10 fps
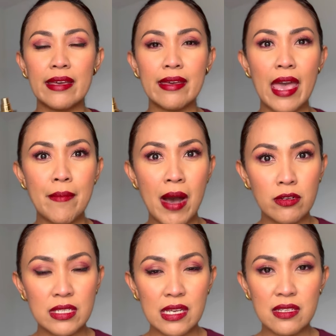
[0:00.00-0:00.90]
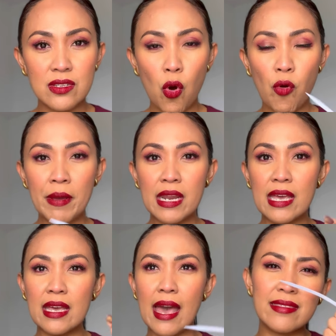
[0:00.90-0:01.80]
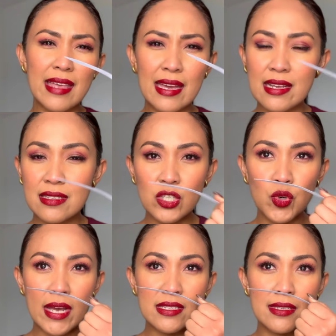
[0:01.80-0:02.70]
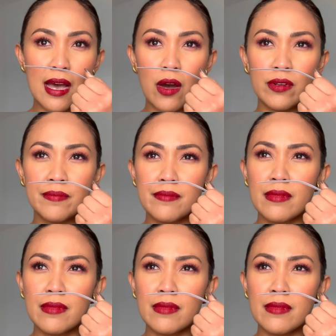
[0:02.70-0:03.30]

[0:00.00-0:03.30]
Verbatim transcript: came out in the opening, and then as it dries down,